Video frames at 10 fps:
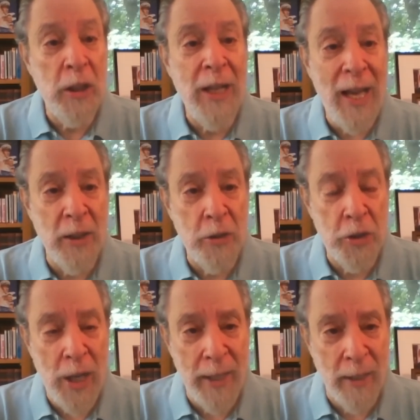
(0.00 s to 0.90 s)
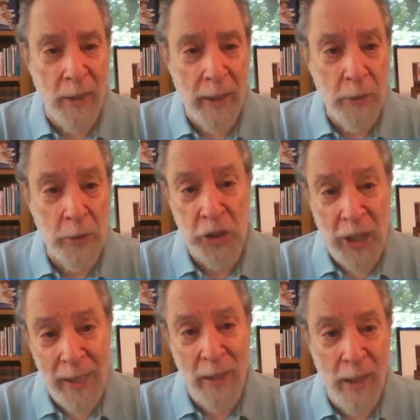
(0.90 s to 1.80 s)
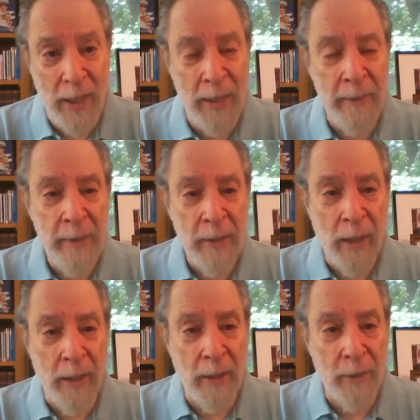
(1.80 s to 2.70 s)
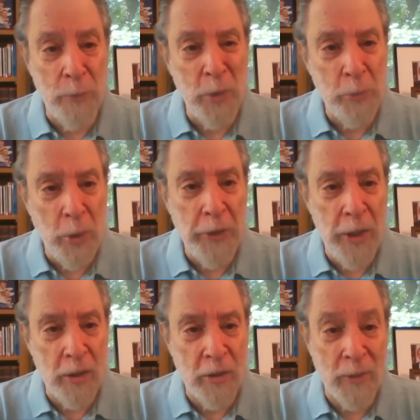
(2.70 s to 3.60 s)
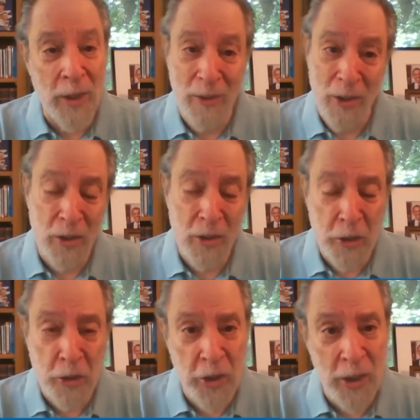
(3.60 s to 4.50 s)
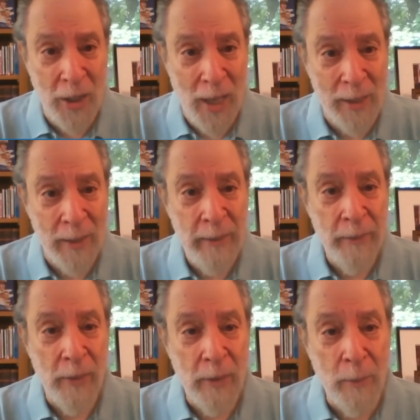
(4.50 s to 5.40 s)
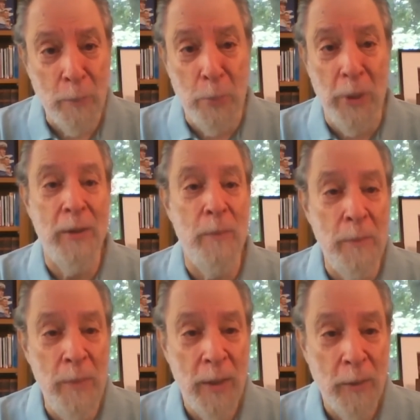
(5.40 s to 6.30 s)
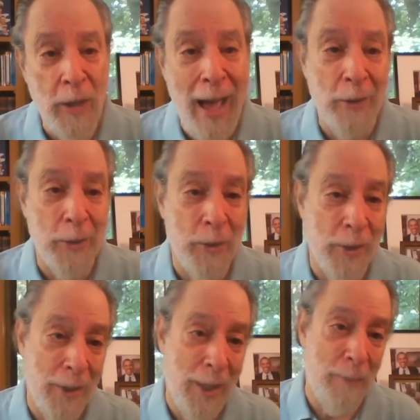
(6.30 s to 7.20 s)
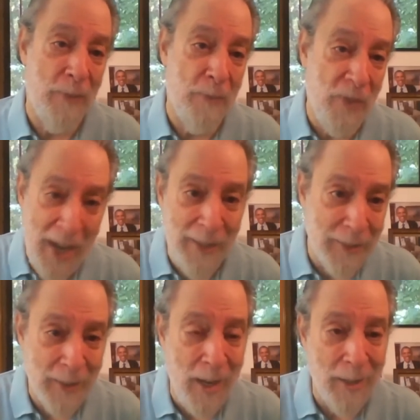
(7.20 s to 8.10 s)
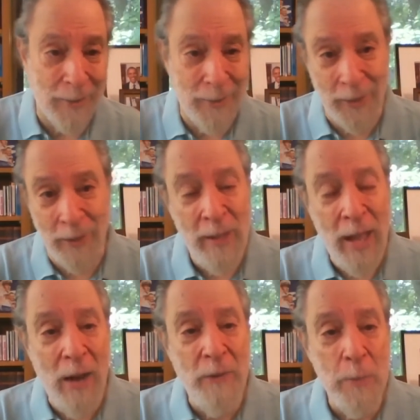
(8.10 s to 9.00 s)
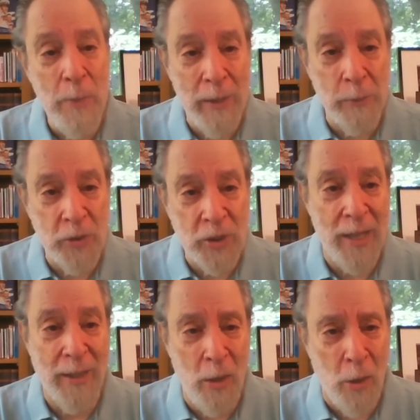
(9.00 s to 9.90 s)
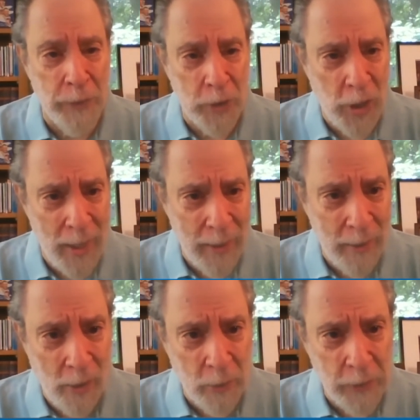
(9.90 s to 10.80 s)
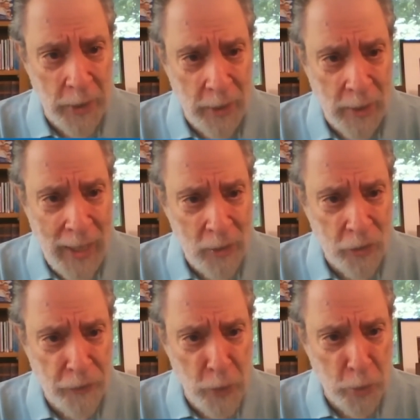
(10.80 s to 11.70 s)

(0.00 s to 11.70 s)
again, in Shanghai, because Shanghai was really the city that Britain conquered and then France conquered, everybody was taking over China over the last few